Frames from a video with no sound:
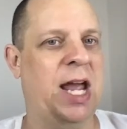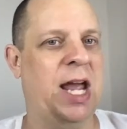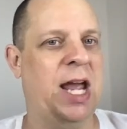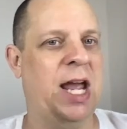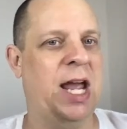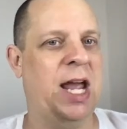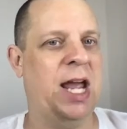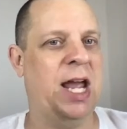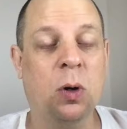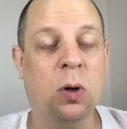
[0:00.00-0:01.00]
going out
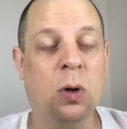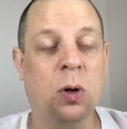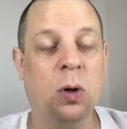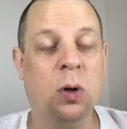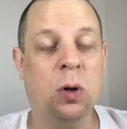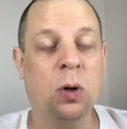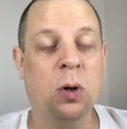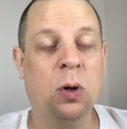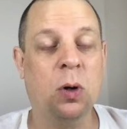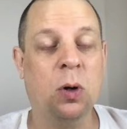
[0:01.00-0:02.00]
for a walk
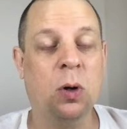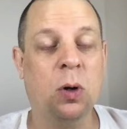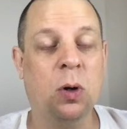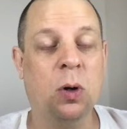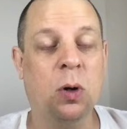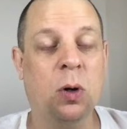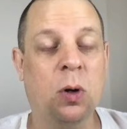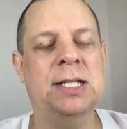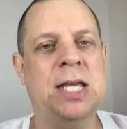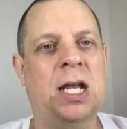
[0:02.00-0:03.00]
or
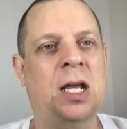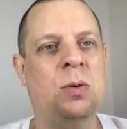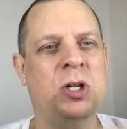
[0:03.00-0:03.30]
meditating.